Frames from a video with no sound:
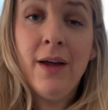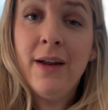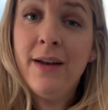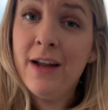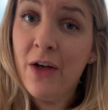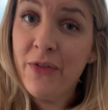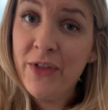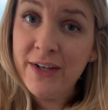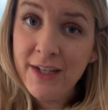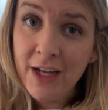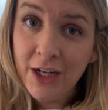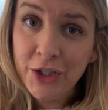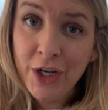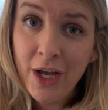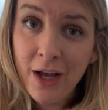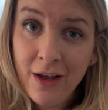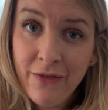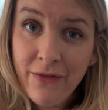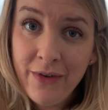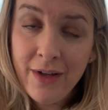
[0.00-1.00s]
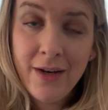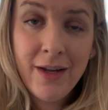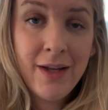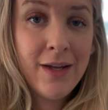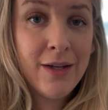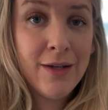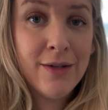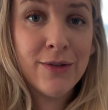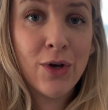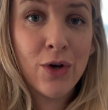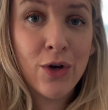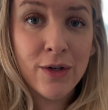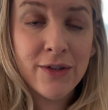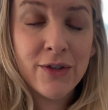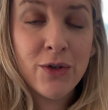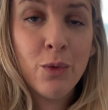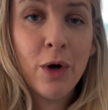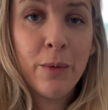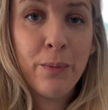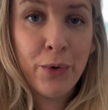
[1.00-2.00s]
Now, the Dutch oven is
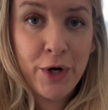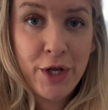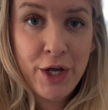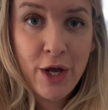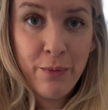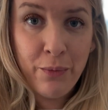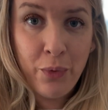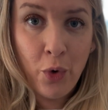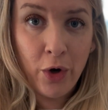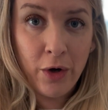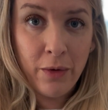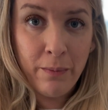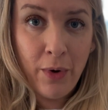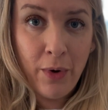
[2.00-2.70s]
also a pretty important